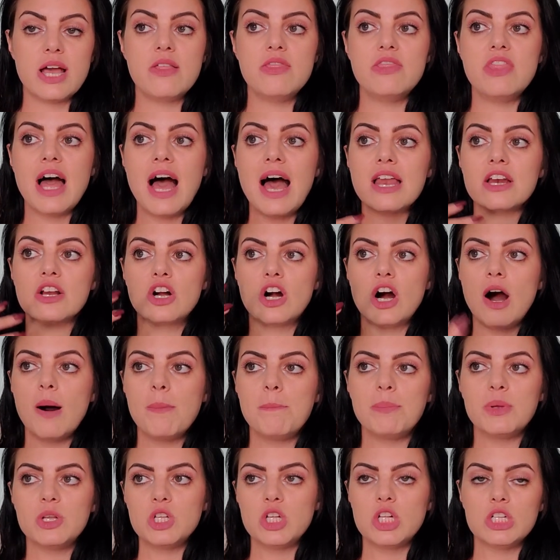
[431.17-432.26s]
And that
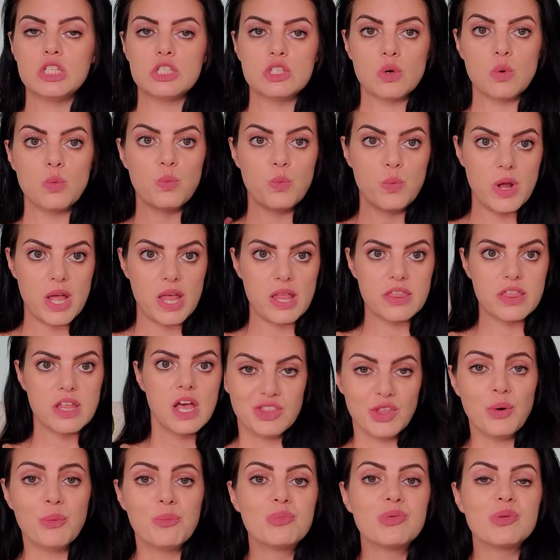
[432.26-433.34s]
coupled with
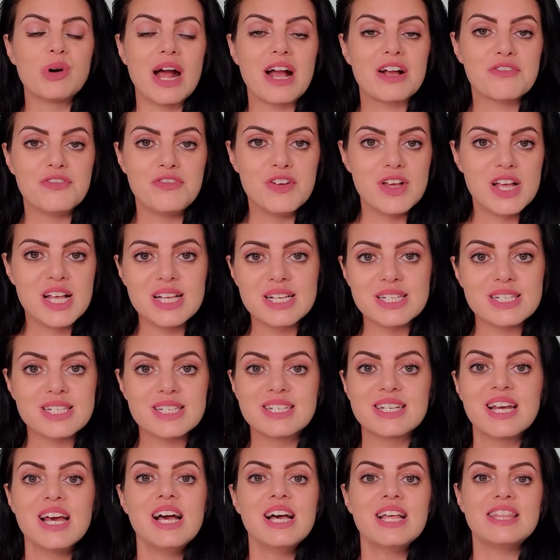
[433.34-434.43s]
the
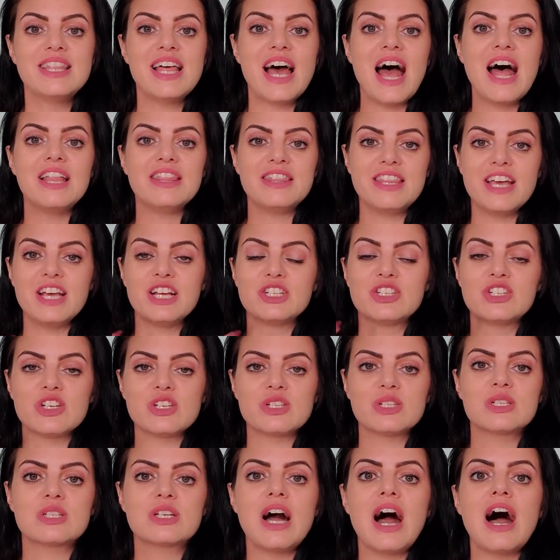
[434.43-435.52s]
breakfast that they
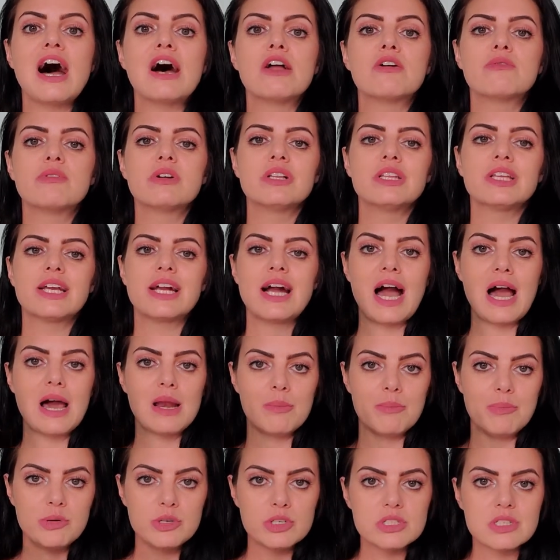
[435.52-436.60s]
just got really kind
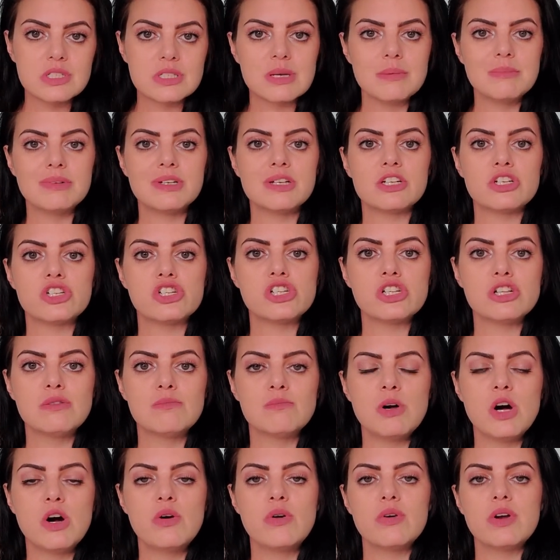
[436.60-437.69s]
of puts them in a chill
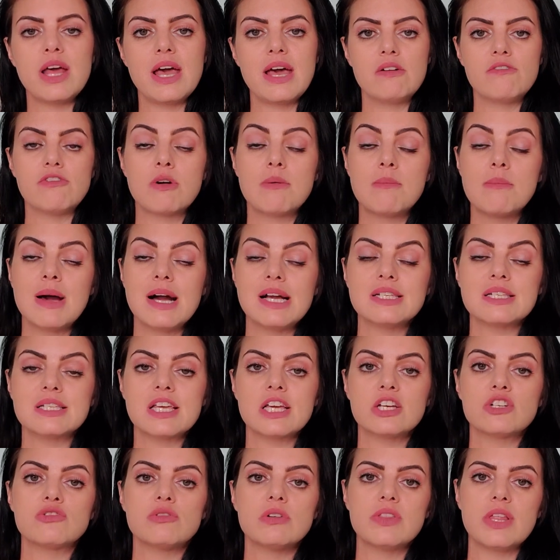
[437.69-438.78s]
mode. And for my
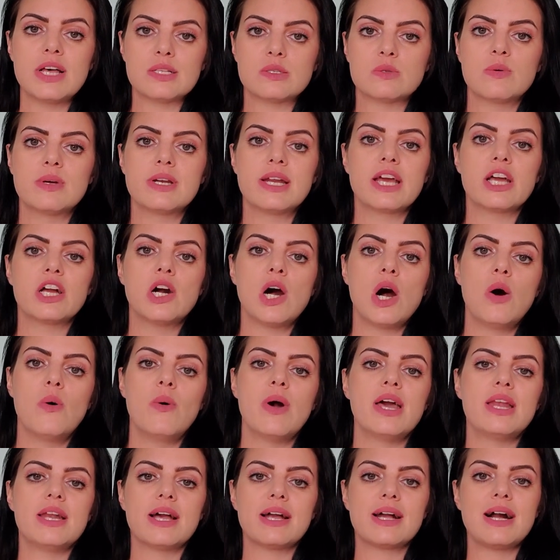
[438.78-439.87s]
schedule, that's when I go
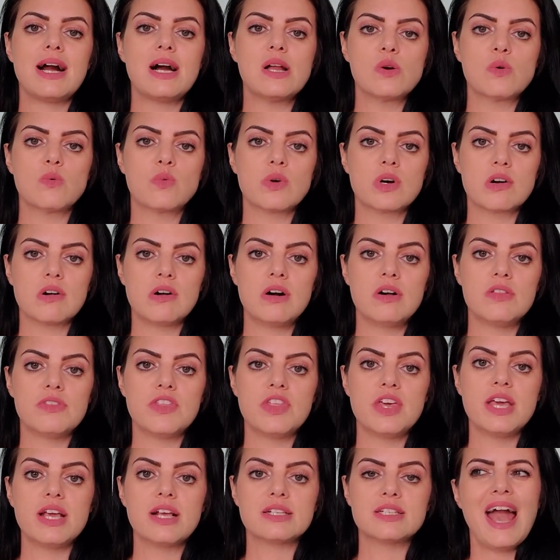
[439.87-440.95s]
and I kind of work on
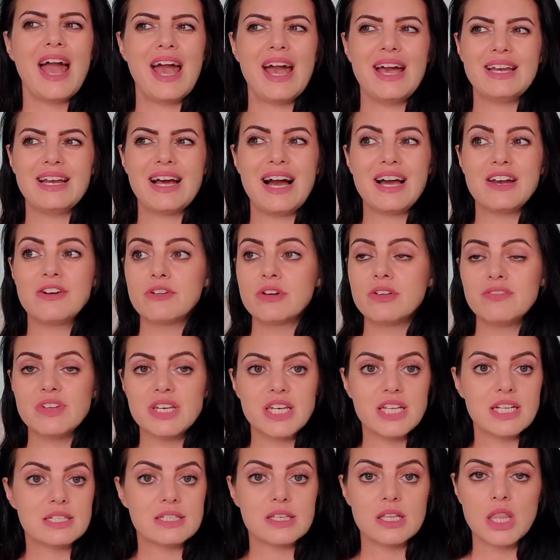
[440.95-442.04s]
things. And I don't even
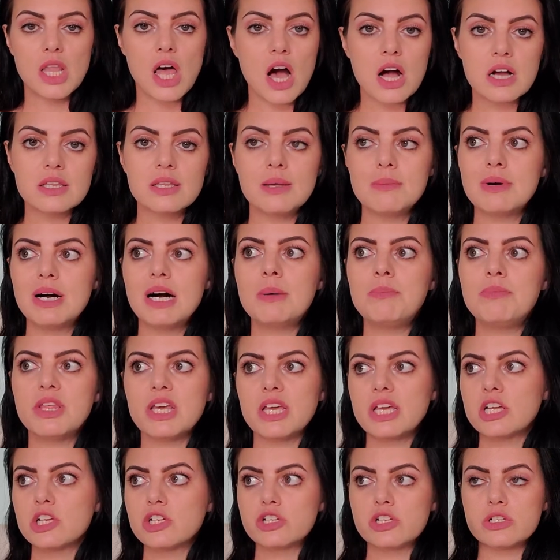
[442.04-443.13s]
need to lock them up. They
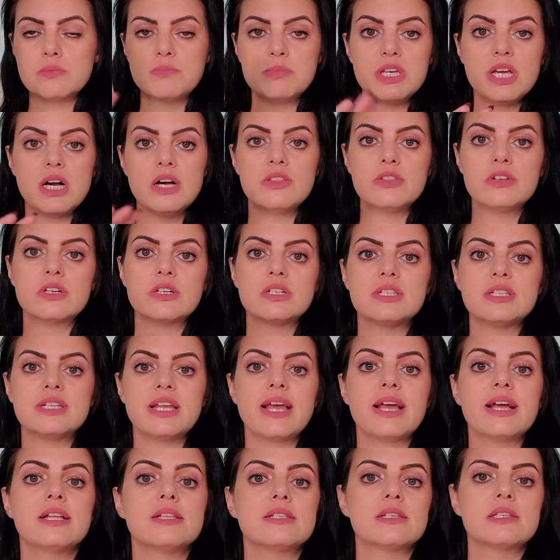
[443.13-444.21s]
could just be on their
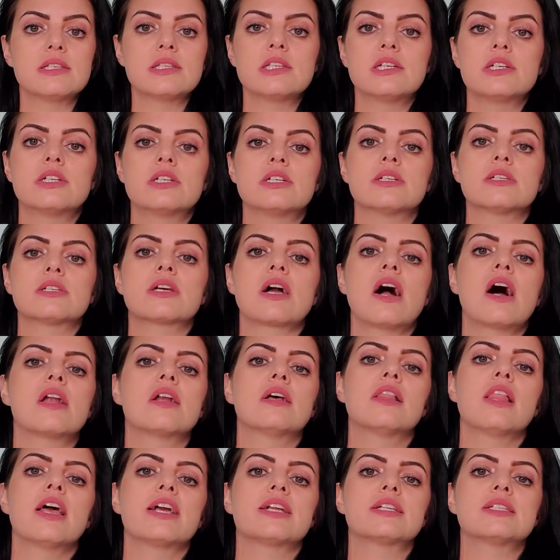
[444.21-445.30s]
stands and they're just kind
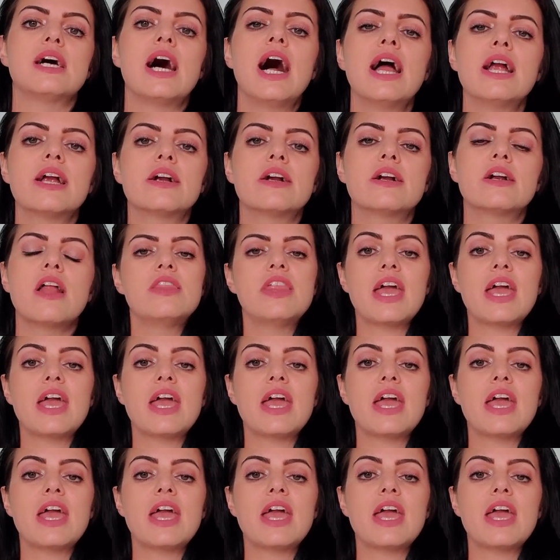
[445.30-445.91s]
of like tired.